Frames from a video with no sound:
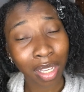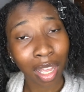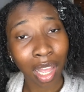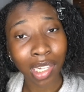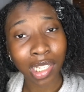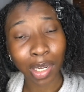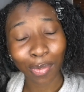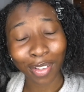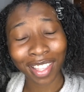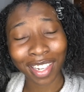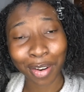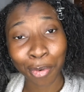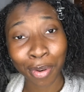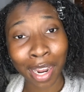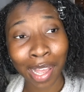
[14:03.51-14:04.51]
in contact with
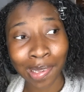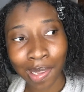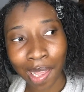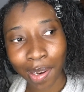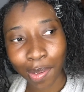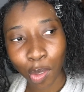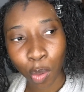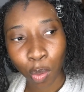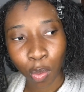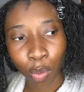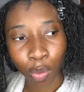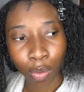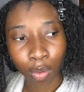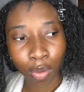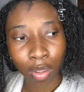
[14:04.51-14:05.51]
anyone outside of
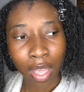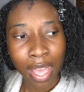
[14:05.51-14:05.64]
school.